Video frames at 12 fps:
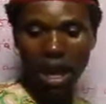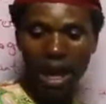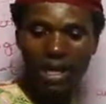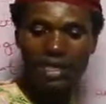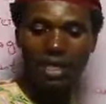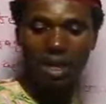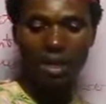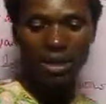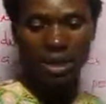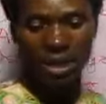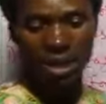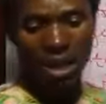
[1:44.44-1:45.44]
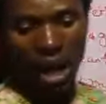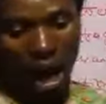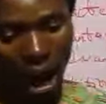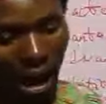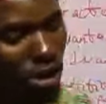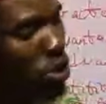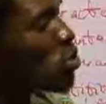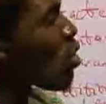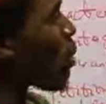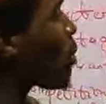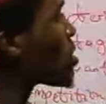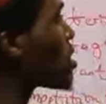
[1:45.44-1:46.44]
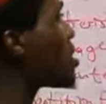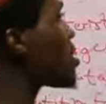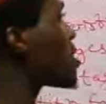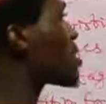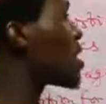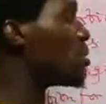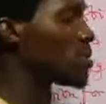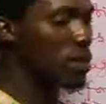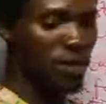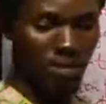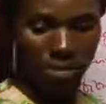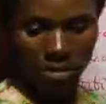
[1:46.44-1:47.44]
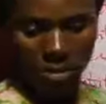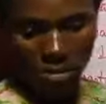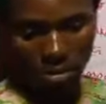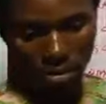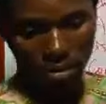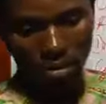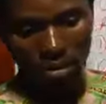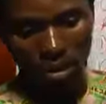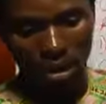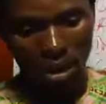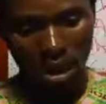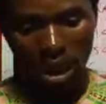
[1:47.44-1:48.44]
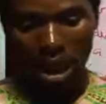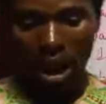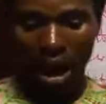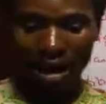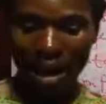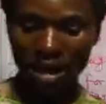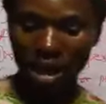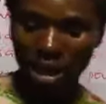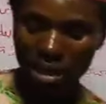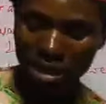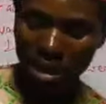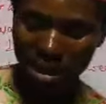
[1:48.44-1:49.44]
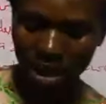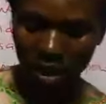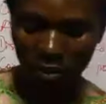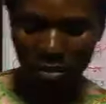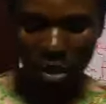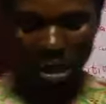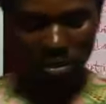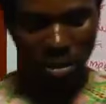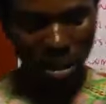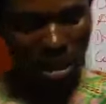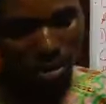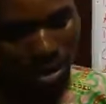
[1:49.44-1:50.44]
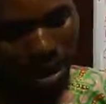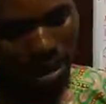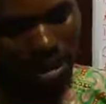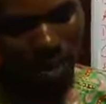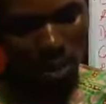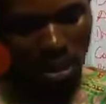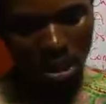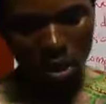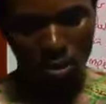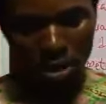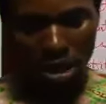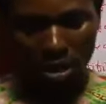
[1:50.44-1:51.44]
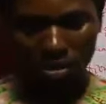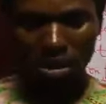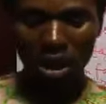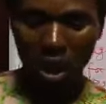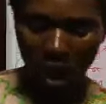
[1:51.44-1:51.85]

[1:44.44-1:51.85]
ideology are two opposing systems. An ideology is a set of beliefs, especially the political beliefs,